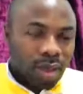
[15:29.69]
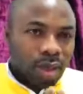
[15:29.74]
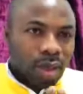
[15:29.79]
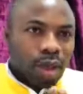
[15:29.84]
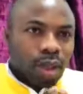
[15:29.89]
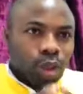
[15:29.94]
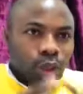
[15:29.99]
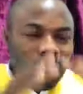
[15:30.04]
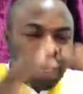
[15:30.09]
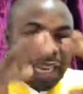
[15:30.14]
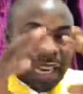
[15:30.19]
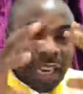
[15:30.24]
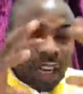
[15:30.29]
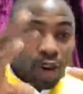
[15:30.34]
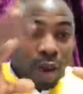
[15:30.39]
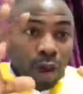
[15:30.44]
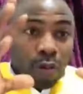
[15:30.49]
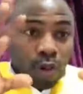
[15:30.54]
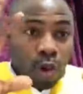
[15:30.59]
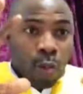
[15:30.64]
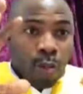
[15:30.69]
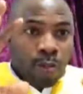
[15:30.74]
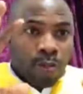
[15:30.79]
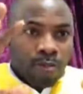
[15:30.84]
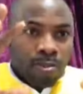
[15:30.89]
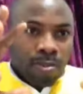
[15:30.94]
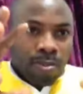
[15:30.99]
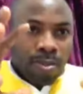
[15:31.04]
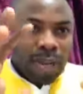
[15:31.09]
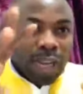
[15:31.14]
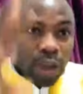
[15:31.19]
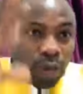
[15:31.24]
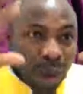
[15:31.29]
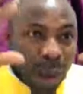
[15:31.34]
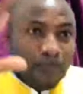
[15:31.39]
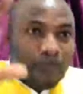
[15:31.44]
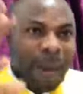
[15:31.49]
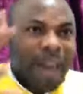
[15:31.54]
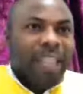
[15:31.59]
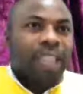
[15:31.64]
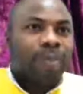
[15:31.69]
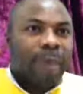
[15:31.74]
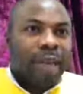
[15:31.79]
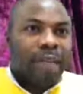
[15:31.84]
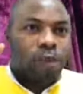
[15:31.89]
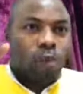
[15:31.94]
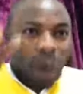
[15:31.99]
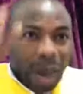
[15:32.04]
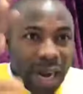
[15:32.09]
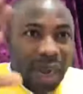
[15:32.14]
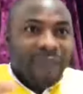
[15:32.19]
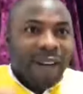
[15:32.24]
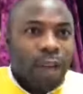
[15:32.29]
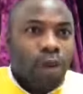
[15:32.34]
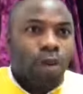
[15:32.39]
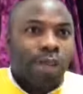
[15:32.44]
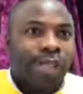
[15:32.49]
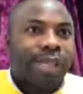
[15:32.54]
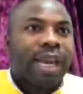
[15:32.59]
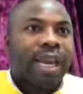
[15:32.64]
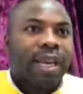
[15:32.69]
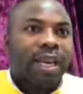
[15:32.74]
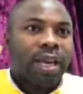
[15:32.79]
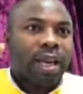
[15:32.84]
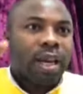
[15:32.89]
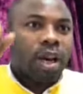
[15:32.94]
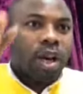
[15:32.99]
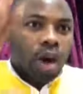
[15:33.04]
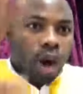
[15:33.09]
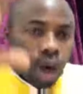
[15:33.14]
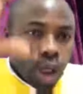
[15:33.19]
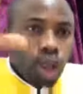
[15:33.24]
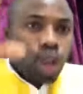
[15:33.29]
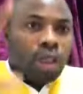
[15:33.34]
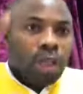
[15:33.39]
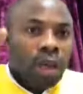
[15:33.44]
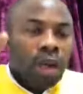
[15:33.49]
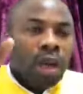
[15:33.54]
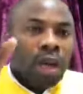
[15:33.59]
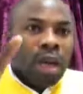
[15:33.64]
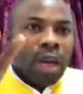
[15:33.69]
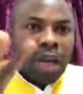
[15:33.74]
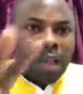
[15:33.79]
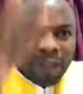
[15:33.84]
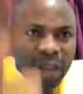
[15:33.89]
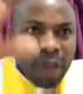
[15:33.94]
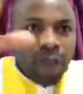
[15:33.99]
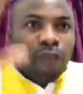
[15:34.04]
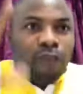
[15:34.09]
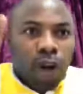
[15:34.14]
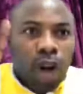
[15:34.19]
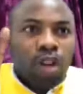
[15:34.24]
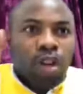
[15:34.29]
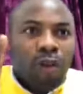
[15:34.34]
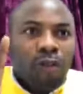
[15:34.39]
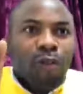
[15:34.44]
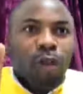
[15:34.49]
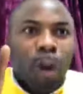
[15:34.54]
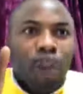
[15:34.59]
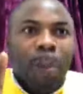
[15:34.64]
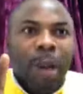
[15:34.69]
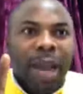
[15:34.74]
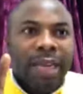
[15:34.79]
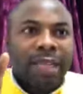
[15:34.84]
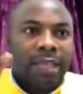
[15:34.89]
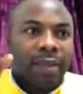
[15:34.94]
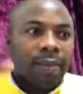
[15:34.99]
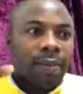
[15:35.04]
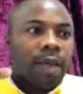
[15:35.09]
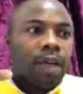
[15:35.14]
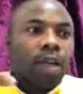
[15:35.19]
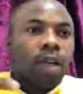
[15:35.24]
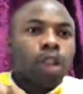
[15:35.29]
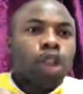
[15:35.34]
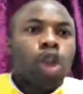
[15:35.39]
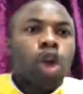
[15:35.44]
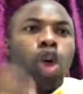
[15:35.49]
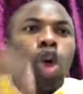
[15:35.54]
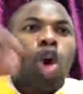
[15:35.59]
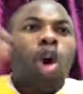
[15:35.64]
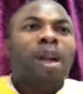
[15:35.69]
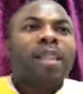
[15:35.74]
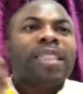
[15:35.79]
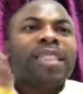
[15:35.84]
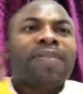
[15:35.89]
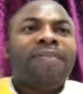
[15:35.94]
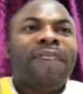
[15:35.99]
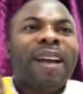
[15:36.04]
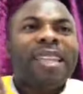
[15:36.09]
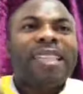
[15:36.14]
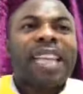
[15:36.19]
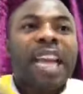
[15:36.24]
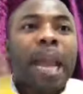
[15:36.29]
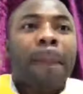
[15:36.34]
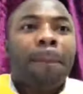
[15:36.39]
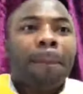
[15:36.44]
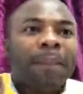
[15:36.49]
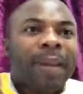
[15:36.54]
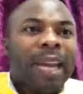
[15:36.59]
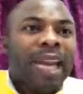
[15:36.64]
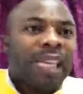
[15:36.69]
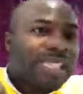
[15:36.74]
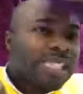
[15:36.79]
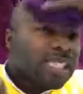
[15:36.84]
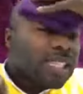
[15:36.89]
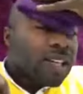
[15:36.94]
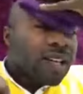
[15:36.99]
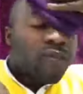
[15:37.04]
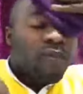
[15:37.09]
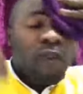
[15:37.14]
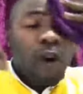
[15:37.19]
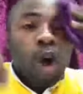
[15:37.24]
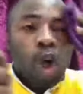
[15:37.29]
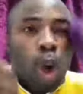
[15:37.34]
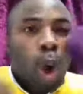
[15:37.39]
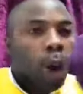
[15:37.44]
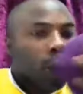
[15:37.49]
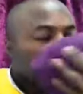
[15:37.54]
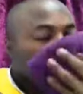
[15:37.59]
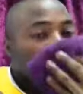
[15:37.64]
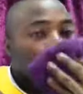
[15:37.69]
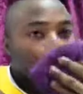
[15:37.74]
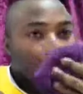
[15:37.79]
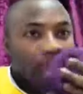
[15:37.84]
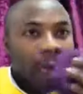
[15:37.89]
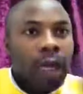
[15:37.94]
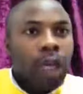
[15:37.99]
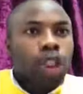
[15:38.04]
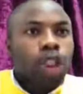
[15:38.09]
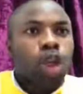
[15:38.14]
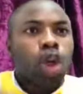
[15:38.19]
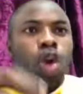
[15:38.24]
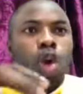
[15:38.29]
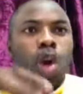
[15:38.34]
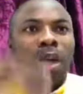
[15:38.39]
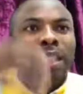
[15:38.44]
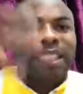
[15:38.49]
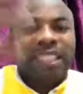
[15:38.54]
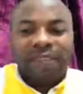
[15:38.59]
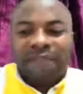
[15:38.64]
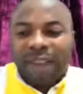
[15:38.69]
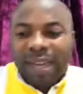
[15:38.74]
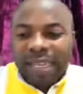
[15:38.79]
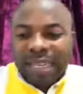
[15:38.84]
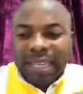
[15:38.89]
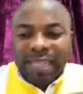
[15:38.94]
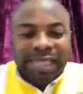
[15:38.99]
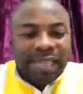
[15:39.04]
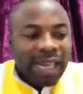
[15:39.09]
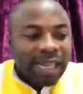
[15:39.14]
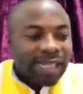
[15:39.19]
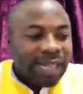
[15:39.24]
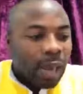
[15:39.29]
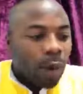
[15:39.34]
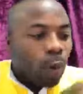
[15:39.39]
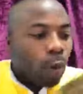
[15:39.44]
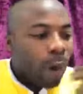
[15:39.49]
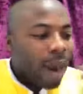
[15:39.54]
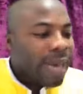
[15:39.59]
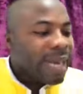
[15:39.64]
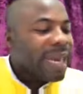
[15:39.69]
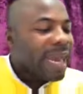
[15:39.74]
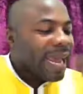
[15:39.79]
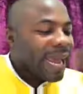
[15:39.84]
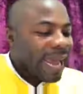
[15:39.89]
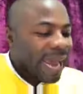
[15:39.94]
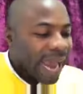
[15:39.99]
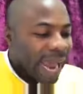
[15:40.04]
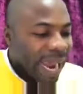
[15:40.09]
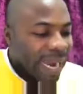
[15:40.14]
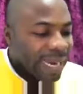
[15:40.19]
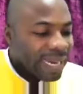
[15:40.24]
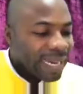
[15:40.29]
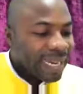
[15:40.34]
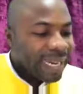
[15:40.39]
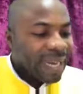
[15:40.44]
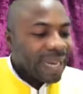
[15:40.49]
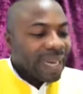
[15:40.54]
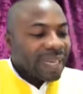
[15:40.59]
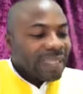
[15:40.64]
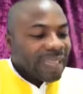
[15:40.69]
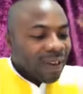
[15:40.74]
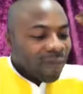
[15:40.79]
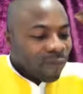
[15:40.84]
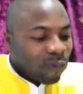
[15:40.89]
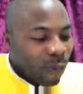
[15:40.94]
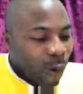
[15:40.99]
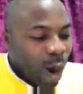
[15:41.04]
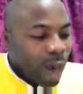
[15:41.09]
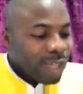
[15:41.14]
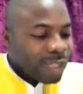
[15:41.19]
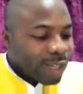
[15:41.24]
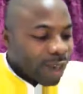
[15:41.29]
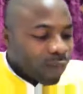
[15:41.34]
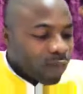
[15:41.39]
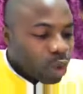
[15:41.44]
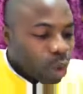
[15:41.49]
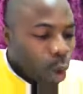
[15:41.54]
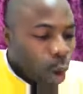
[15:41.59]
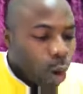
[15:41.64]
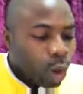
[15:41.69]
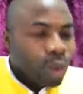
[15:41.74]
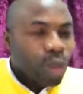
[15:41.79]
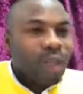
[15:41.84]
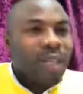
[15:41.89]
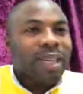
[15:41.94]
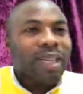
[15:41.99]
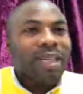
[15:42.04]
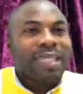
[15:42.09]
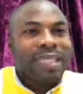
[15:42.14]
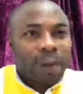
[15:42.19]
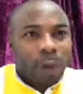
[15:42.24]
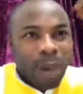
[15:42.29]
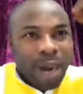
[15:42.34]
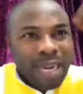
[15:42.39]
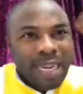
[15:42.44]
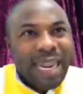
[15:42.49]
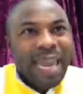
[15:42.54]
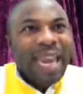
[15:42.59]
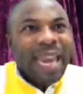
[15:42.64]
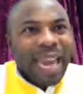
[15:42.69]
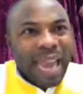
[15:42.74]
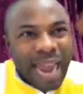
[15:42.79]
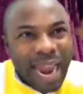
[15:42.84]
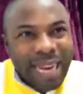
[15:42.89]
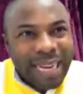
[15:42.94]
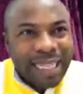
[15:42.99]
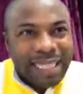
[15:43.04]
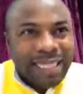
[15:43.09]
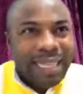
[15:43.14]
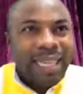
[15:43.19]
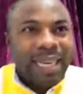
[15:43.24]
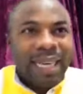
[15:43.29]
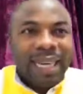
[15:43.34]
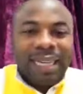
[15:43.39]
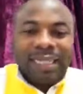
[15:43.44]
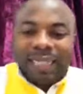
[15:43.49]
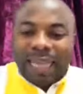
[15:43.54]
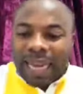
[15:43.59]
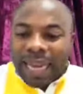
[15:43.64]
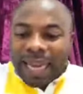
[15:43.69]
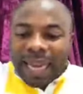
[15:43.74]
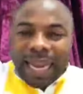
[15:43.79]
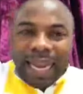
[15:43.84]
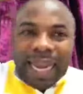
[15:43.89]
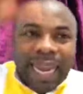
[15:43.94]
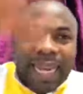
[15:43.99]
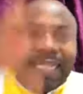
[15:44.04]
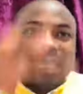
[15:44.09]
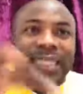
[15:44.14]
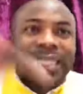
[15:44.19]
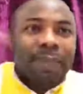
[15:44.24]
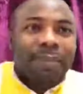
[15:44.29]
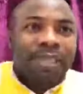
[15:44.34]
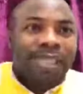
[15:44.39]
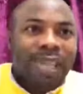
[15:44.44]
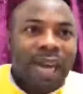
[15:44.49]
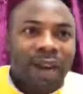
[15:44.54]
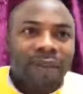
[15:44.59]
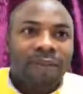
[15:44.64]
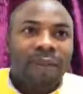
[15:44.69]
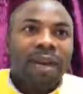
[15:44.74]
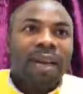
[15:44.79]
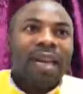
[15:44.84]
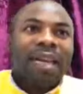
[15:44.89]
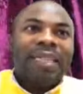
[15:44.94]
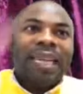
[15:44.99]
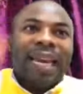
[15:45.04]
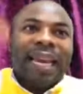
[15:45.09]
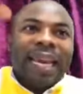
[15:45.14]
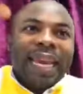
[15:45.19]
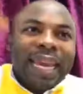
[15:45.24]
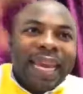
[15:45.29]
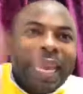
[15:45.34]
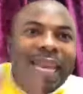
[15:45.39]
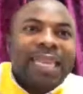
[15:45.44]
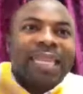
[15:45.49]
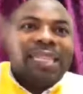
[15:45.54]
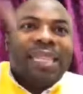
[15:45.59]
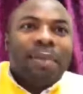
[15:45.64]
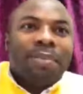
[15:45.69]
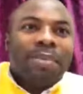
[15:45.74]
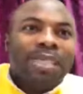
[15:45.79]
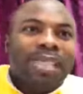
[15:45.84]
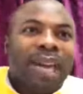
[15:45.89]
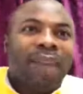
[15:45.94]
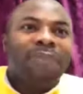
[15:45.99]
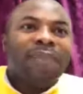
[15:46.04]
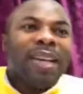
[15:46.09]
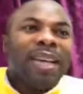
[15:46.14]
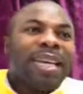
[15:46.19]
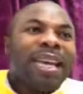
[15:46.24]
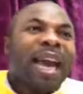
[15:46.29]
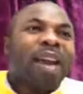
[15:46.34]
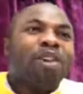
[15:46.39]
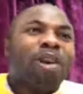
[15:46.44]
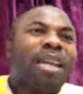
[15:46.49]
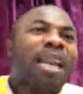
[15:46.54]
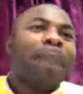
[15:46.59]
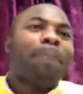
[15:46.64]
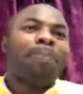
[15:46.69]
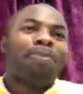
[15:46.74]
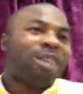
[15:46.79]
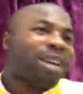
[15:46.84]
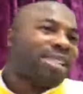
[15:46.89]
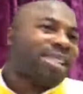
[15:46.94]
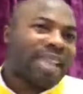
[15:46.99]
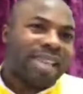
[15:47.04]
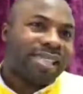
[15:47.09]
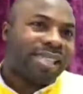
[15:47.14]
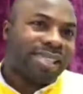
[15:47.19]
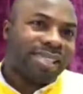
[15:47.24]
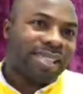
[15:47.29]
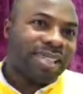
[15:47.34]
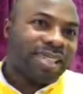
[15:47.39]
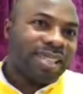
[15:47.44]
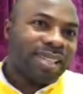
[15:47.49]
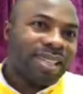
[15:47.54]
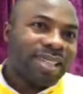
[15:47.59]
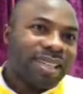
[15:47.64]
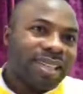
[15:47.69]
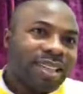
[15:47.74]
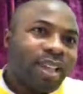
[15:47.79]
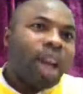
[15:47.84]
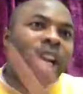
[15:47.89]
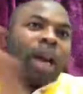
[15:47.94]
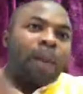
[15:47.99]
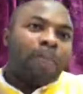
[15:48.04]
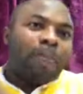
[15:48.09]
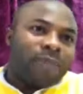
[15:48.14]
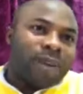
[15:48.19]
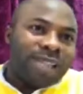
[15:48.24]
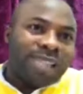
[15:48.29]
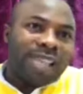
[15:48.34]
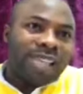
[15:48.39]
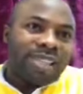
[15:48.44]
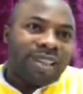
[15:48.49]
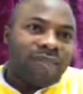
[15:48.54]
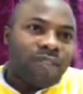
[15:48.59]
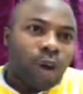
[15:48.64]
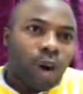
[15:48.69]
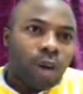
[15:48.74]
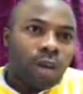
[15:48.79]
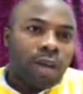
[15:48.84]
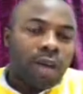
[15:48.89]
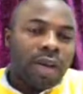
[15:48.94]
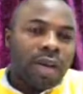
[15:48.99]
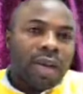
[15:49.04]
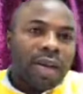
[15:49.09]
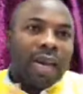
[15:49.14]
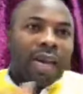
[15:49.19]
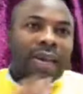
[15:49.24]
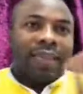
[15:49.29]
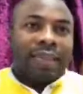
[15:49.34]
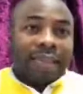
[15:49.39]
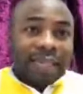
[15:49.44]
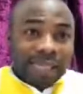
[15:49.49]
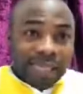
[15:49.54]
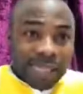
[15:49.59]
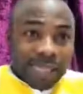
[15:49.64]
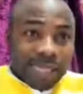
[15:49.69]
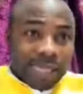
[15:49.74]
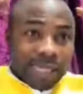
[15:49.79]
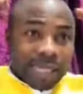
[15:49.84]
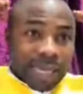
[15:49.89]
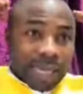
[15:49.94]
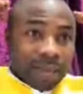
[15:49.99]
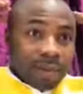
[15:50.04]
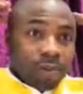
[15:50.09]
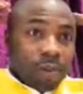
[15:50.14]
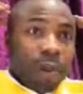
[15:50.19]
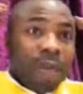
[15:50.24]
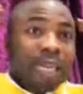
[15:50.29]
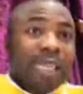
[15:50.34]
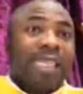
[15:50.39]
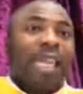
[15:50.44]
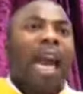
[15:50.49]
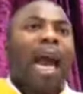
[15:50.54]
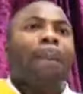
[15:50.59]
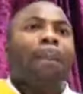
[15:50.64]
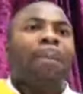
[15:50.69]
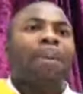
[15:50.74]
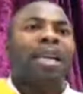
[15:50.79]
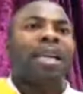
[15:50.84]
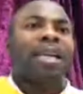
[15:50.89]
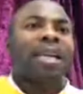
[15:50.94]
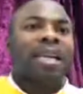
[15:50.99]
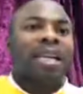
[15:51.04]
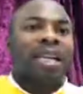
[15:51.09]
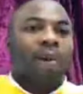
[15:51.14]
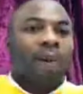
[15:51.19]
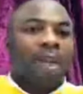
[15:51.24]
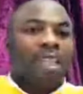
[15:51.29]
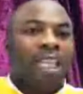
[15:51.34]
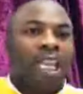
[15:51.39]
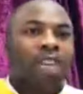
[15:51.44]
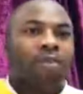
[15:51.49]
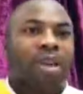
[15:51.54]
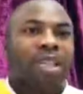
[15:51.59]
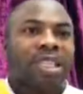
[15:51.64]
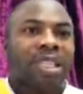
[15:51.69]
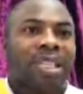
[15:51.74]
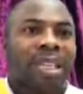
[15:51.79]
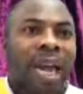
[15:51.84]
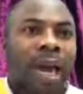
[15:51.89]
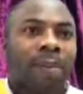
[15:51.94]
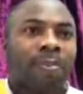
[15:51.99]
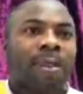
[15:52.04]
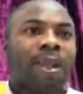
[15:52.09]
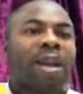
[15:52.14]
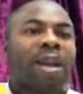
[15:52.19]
You in your room, in your apartment, wherever you stay, or in, in front of your bed, you cultivate a place for God. You cultivate. It says that when they heard the voice of God, when they heard it, they hid themselves. They hid themselves in another presence, not the presence of God. And this is what is happening in our generation now.